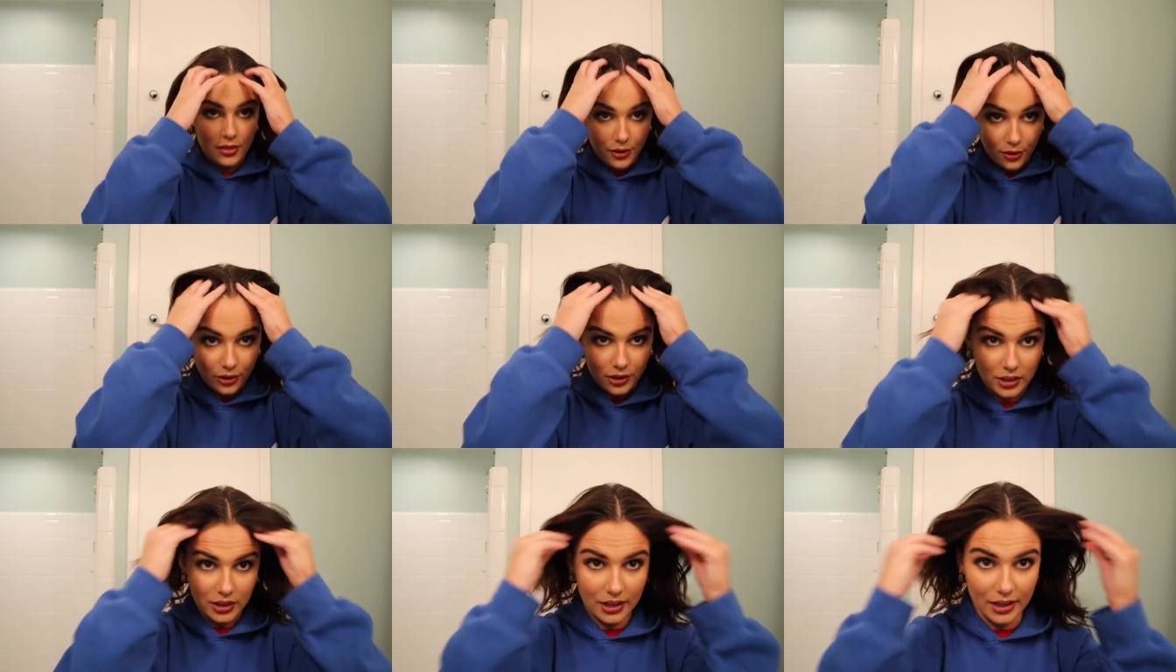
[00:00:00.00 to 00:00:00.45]

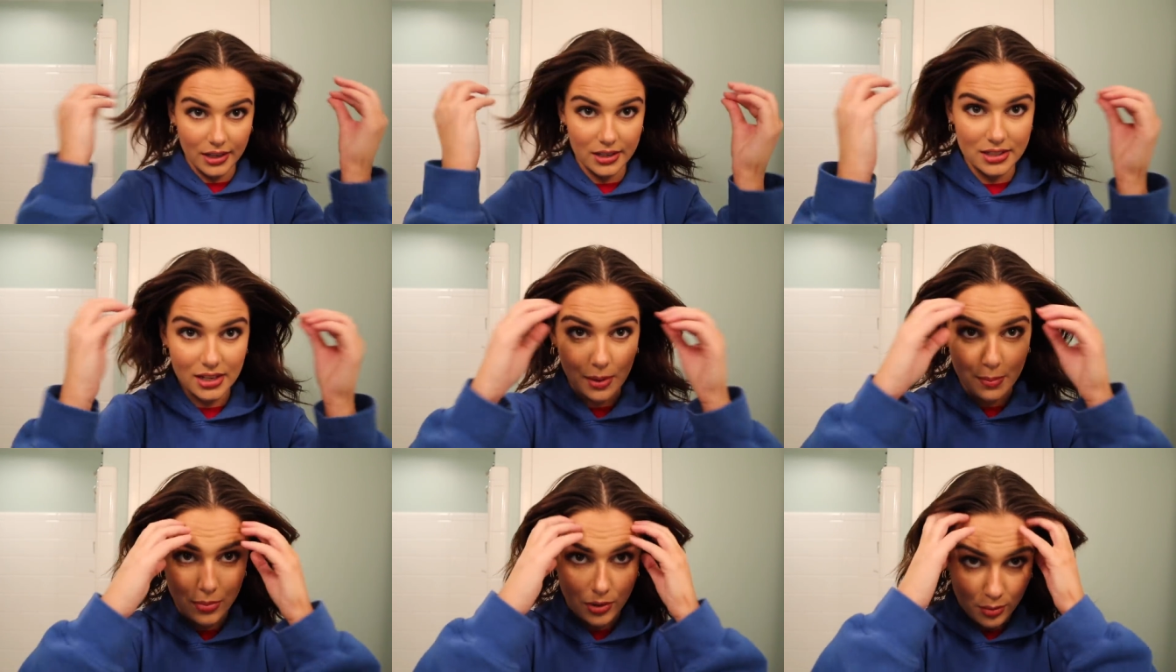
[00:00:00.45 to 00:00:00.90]
The only thing
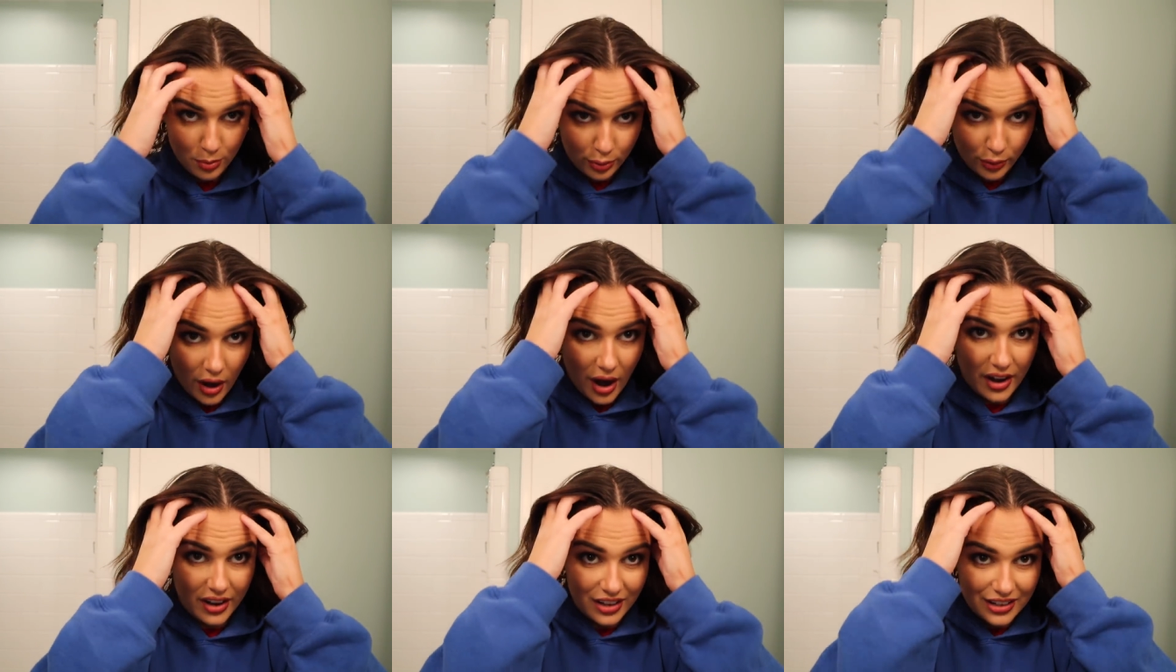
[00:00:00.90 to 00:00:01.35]
is I put
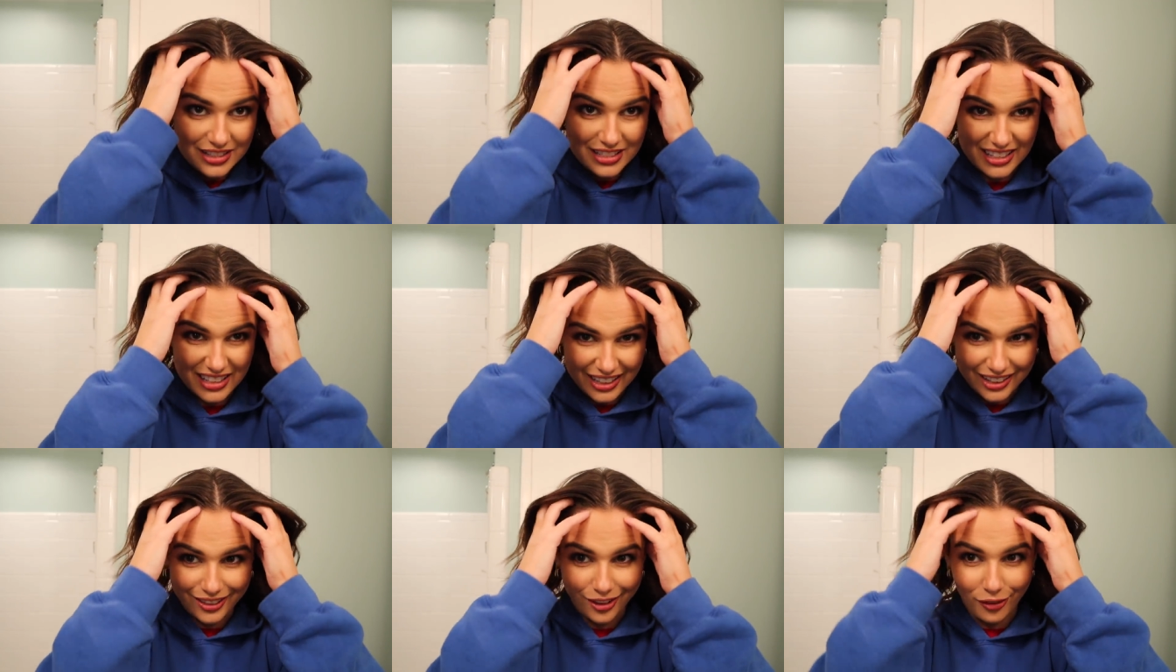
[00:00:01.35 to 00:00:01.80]
product
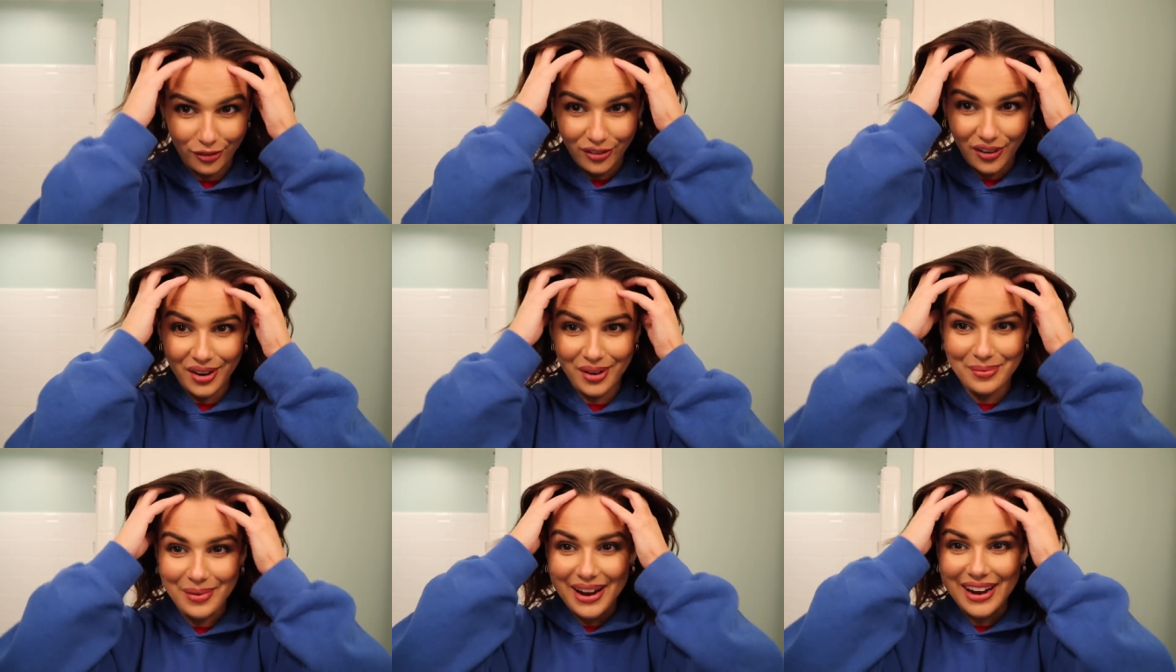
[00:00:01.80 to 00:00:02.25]
in like the
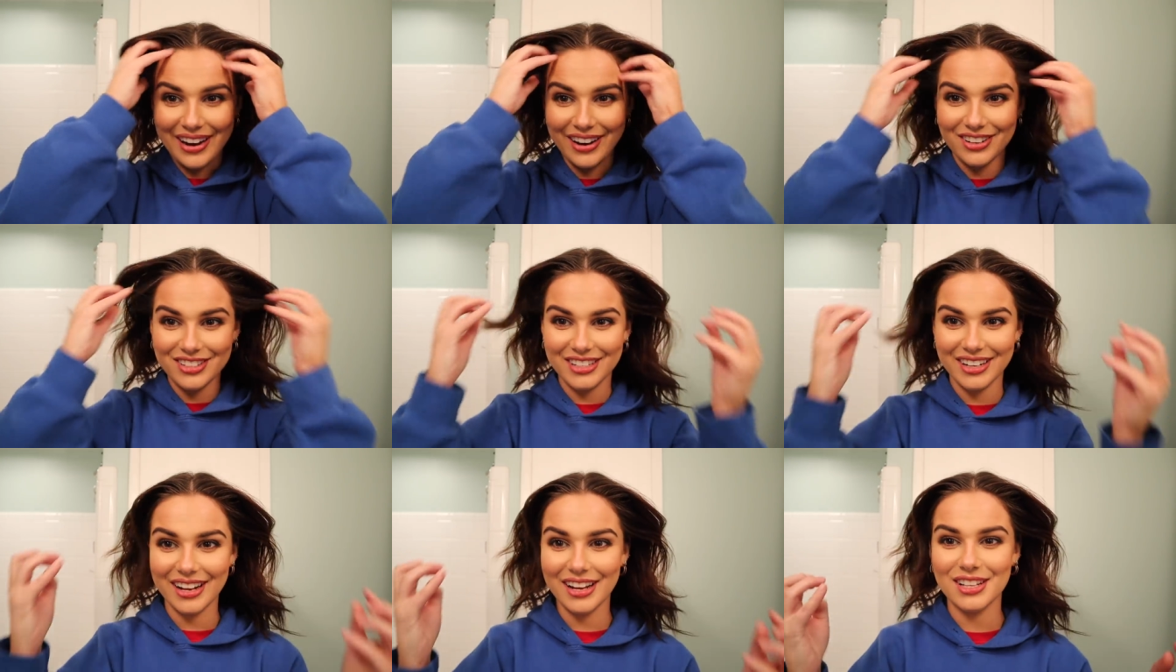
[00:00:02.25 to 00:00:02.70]
front of my
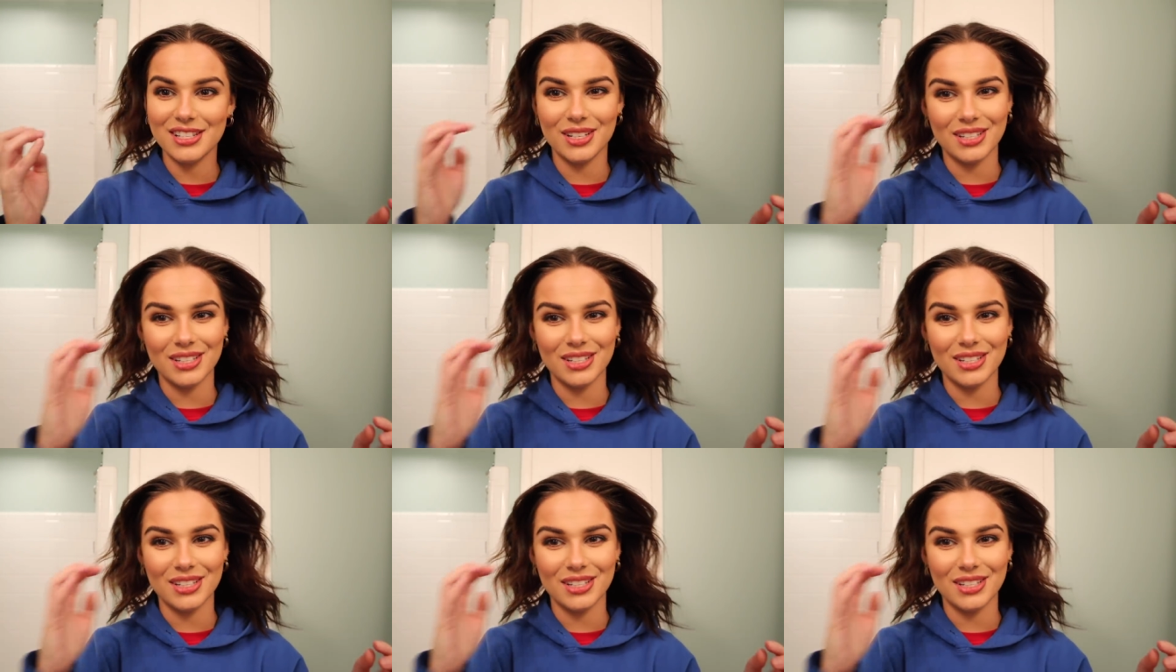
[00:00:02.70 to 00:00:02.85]
hair today,